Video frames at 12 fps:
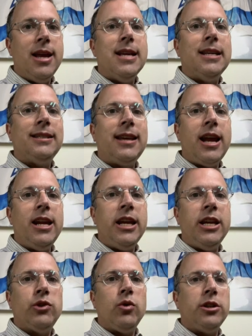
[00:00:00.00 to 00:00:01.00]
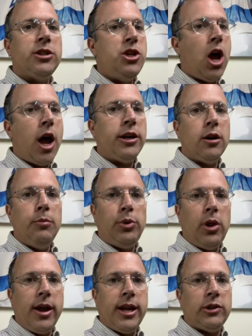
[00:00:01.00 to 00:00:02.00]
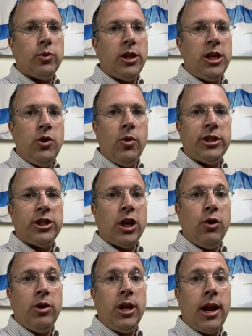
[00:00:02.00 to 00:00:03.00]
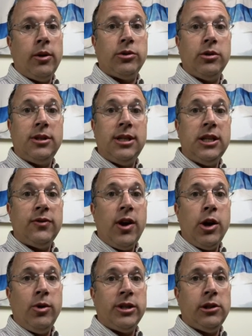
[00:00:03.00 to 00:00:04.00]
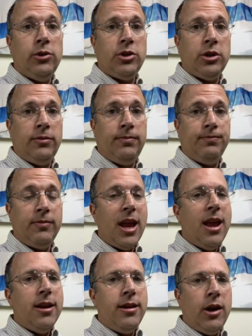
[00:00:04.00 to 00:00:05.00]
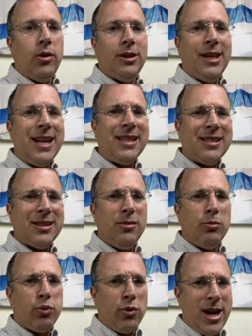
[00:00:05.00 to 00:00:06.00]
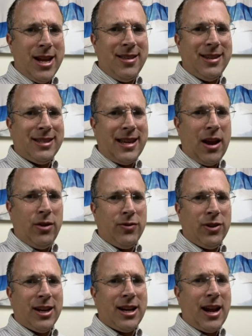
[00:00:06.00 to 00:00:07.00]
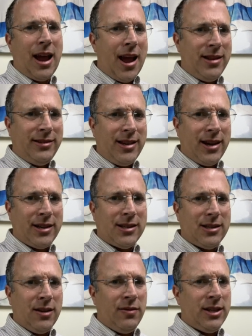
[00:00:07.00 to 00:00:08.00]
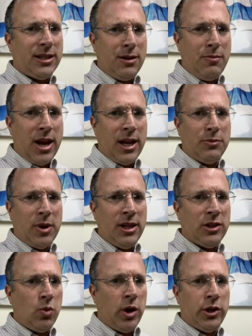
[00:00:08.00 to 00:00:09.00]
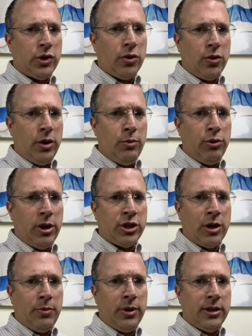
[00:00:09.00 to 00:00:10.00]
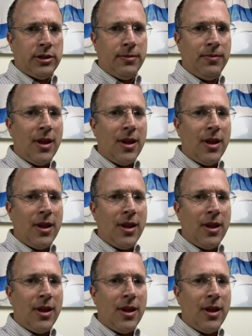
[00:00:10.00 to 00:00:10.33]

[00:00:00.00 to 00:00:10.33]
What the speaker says: citing Israel's non-compliance with the UN Security Council's ceasefire resolution. Now, let's break this down for the context of this demand by these 130 British MPs.